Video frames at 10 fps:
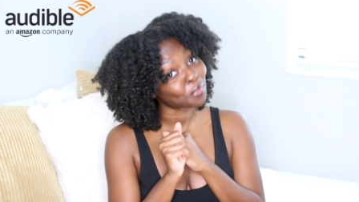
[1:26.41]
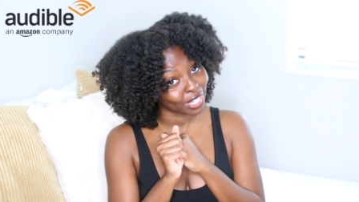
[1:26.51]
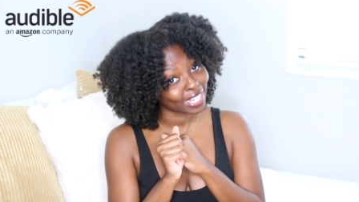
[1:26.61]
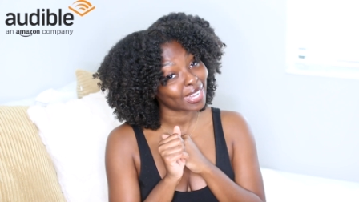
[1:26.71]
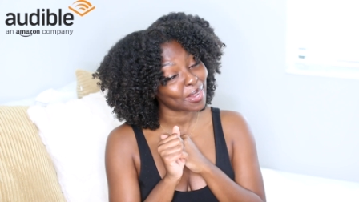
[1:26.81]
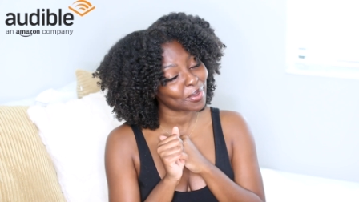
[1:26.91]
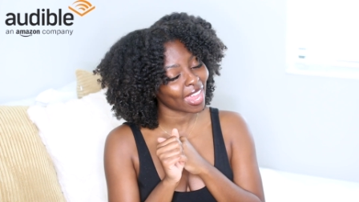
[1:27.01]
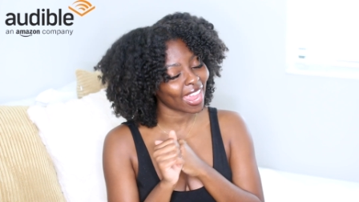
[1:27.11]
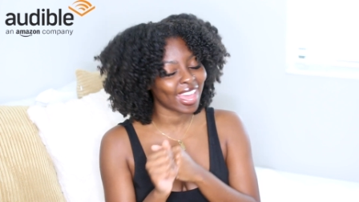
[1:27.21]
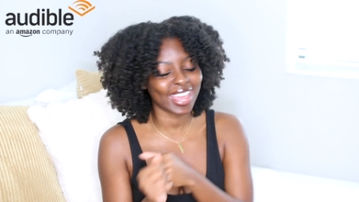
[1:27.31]
reading,
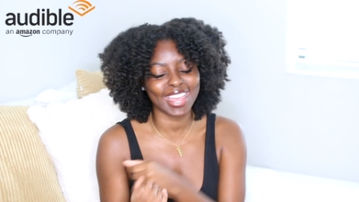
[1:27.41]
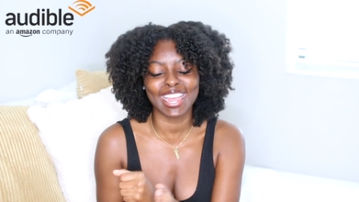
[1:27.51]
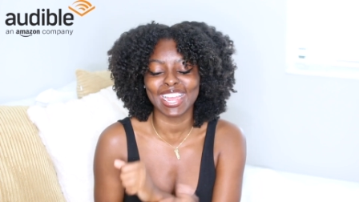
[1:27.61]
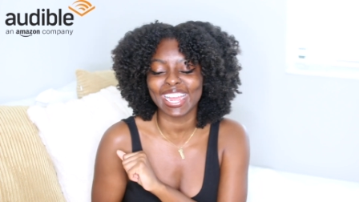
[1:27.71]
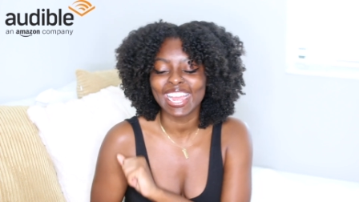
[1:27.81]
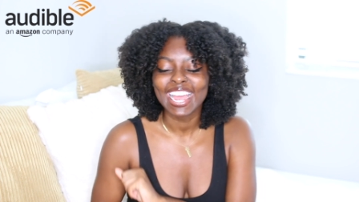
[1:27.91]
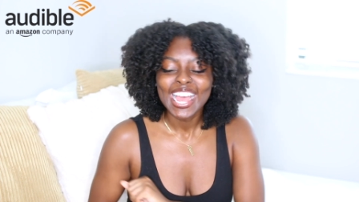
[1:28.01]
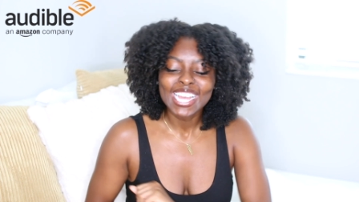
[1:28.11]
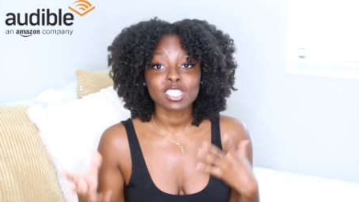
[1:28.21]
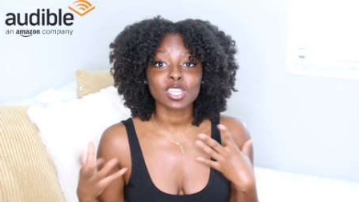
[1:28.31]
okay?